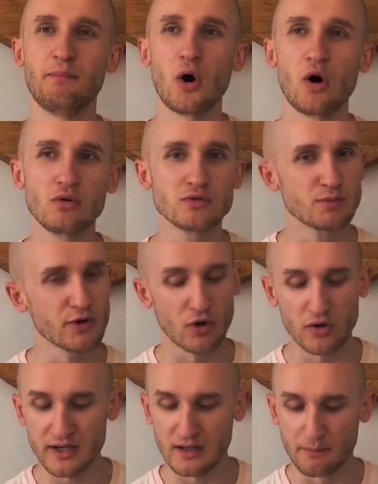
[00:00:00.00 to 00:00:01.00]
bottles were
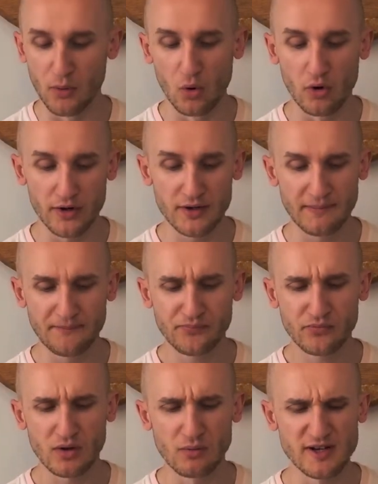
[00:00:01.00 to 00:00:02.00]
already poured,
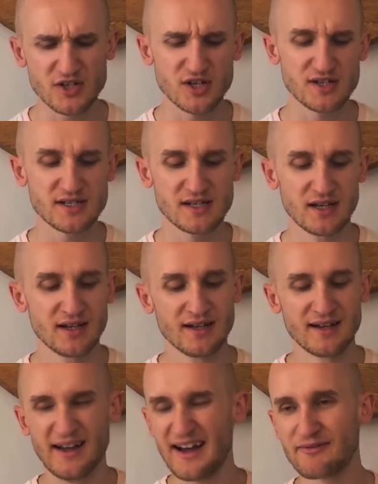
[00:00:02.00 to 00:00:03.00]
which is
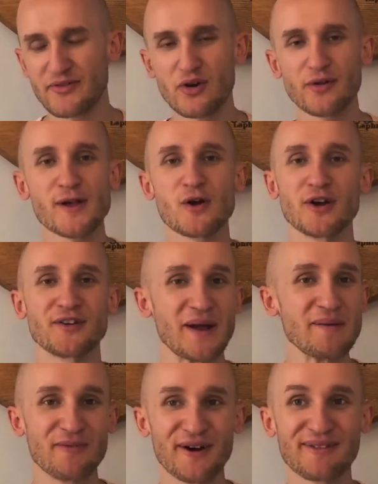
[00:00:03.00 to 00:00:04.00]
I've not really got a
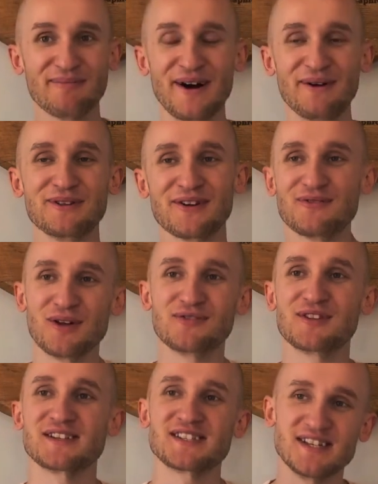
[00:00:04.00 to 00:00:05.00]
gripe with, but I would have
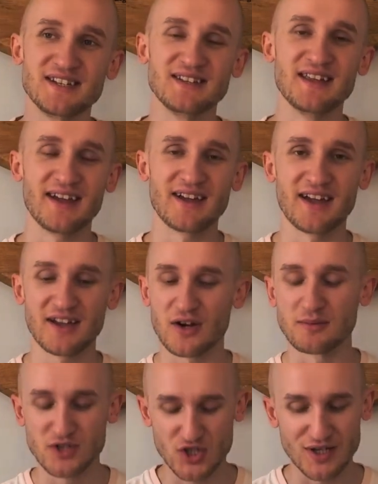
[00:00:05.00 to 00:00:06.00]
loved to have seen it, it
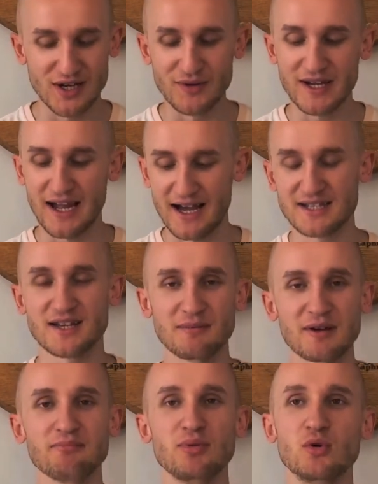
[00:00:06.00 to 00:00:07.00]
come straight out of the cask
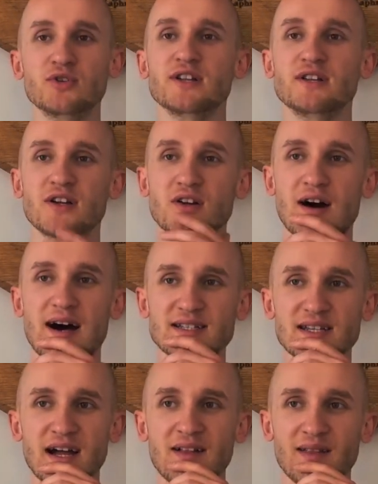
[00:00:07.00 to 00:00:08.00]
and get poured into your
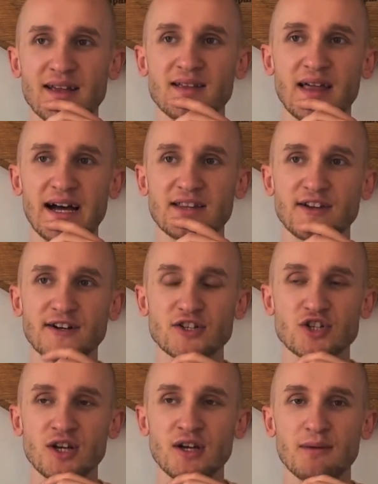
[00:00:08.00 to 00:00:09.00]
glass. I like that
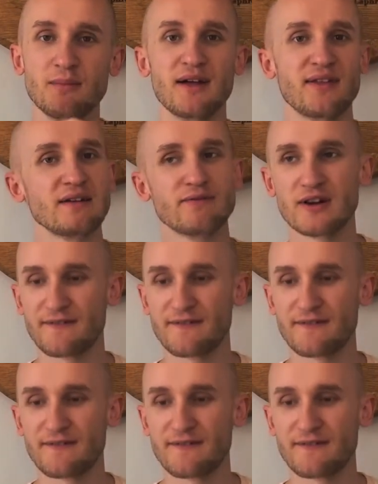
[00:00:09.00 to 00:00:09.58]
touch, but I think